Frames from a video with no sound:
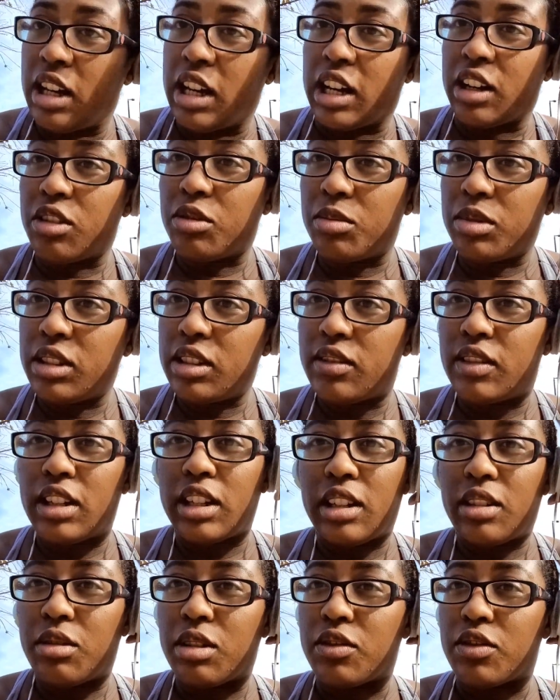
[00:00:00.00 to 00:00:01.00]
I don't believe
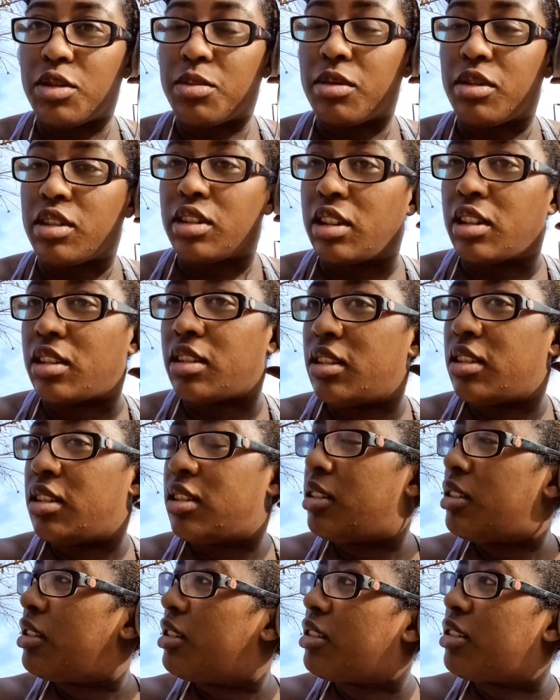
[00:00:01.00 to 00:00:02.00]
that I don't have a spirit guide.
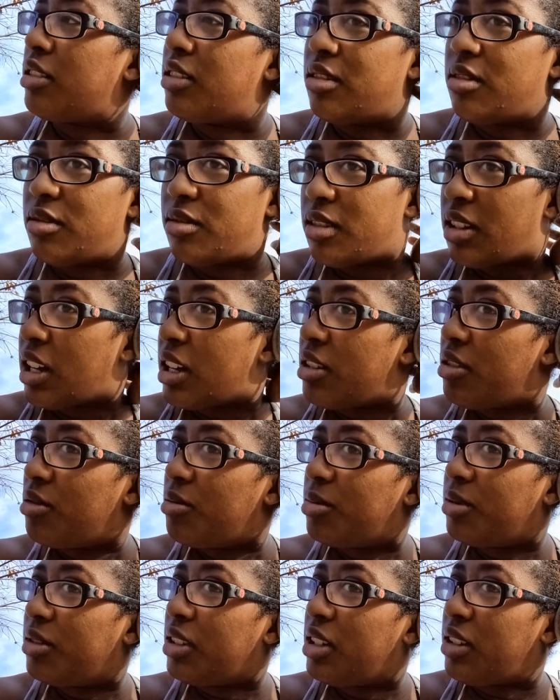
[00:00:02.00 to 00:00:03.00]
You know, I do
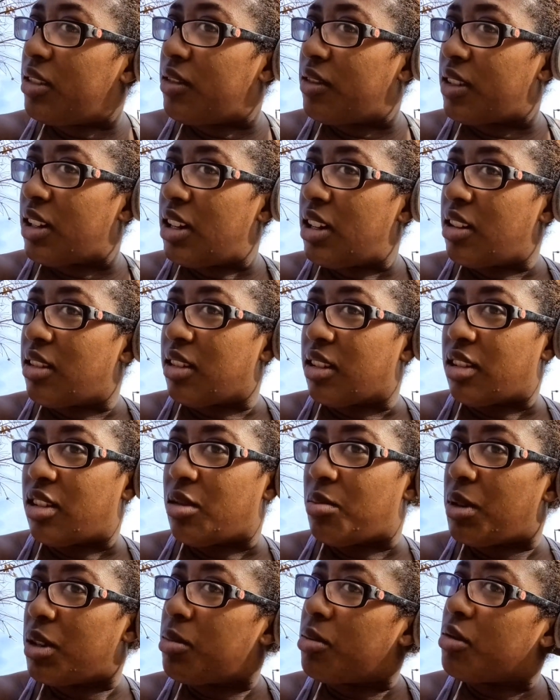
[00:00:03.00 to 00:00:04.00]
believe anything. There
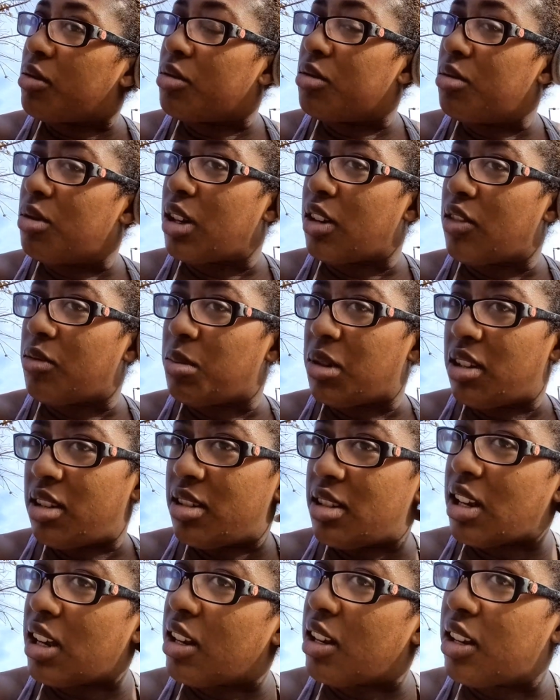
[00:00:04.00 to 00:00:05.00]
are people who have
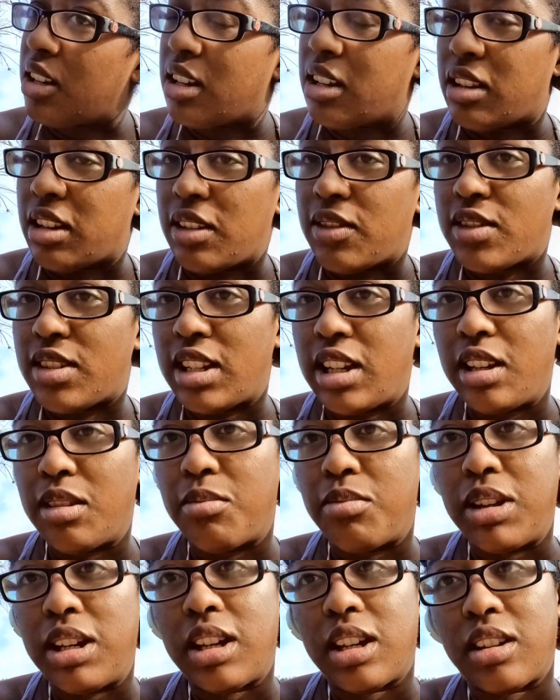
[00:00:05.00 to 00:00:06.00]
meditated and they've seen
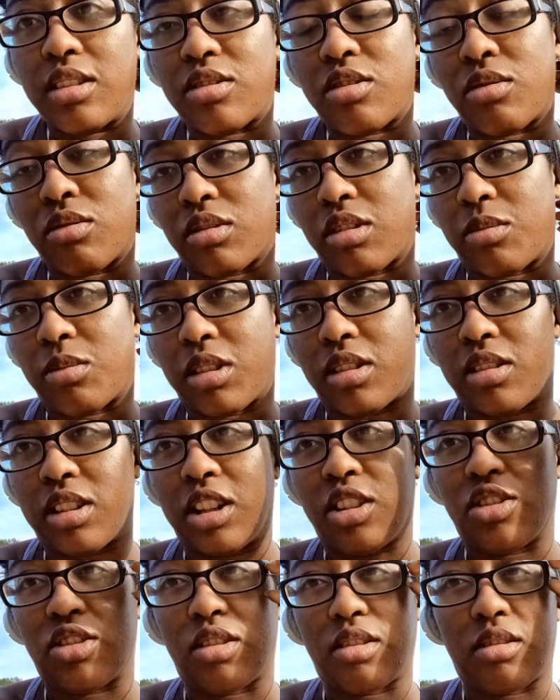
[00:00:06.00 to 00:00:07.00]
beings during their
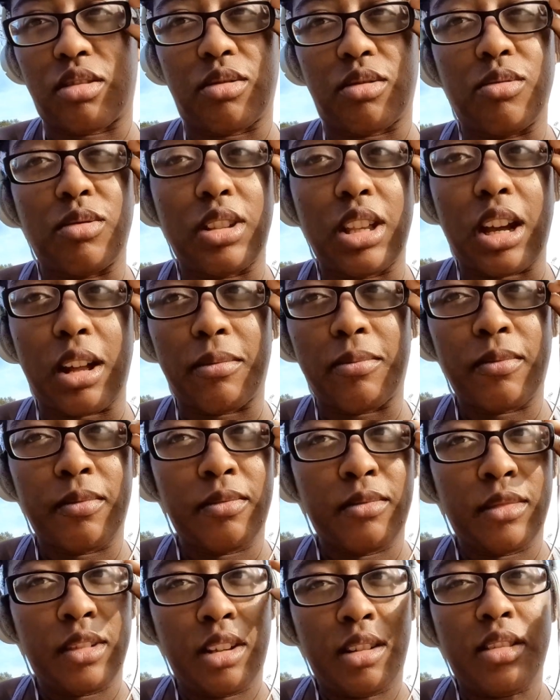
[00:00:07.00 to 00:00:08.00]
meditation. Who's that?
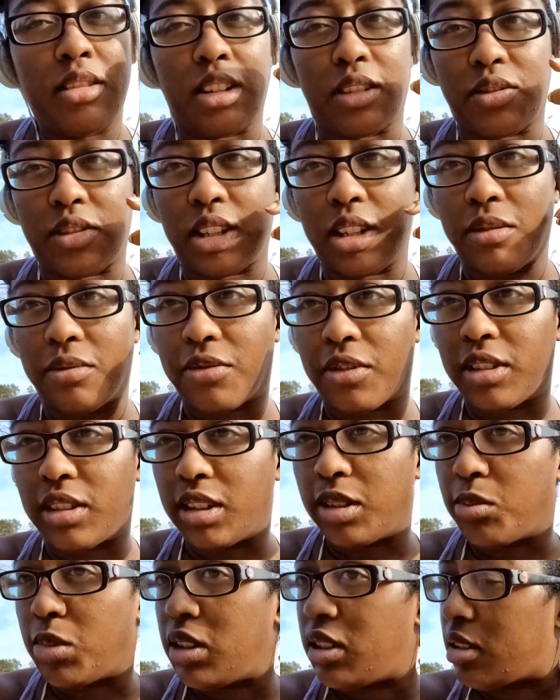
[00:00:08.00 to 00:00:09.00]
They've seen
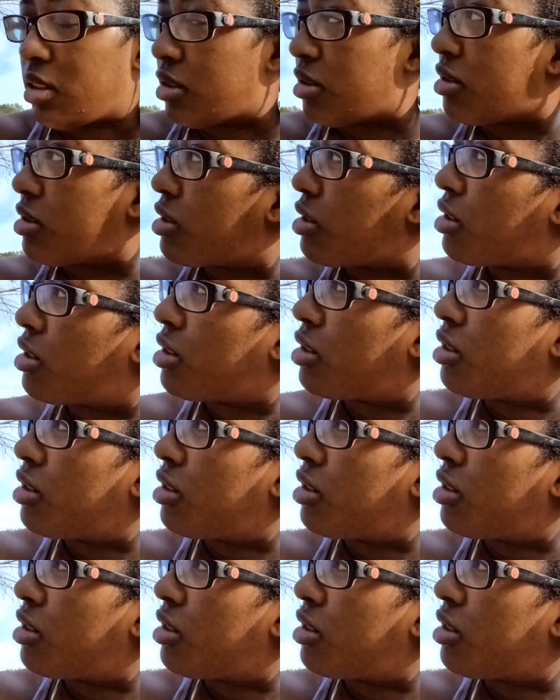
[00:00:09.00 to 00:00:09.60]
friendly beings.